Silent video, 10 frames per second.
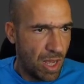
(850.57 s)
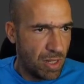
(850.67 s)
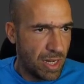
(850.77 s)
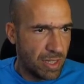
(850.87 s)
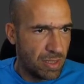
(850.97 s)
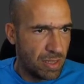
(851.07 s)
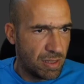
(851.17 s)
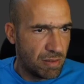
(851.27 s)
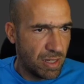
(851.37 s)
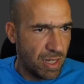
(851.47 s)
I like
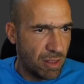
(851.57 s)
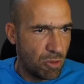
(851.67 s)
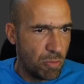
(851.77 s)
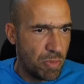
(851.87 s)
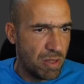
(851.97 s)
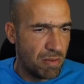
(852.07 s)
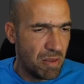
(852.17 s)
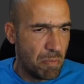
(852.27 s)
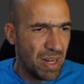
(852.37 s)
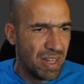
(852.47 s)
the head to be
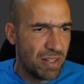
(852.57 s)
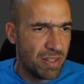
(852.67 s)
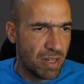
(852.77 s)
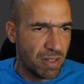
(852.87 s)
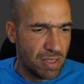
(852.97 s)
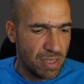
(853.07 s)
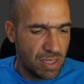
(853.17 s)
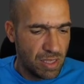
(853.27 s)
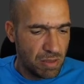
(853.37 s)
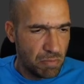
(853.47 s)
the biggest thing.
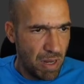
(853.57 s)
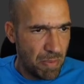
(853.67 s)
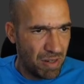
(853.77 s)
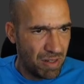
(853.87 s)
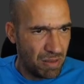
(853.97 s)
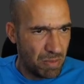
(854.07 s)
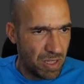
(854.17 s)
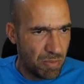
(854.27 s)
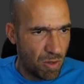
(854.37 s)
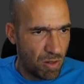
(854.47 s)
Maybe a little
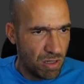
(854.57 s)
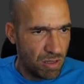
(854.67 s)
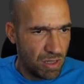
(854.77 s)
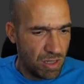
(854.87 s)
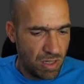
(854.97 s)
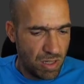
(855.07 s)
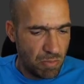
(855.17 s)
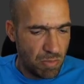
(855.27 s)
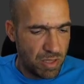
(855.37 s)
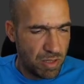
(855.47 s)
bit smaller,
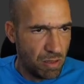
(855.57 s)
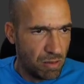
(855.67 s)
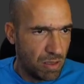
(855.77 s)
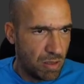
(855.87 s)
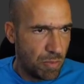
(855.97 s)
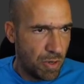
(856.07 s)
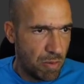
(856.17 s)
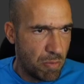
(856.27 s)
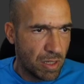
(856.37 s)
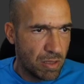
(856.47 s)
but still
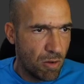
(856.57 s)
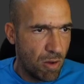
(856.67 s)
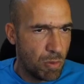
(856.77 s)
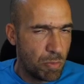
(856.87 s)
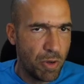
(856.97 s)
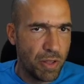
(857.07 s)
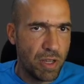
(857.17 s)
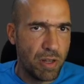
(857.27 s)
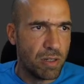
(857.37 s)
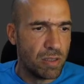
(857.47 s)
pretty big. So I will put it
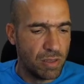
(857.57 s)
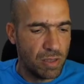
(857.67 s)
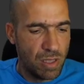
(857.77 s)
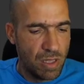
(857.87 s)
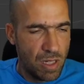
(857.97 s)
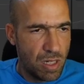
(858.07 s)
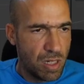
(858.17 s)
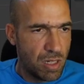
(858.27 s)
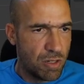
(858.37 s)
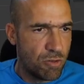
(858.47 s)
here.
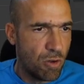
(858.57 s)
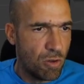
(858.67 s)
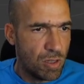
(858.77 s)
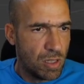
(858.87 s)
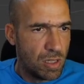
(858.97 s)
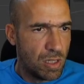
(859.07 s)
Control.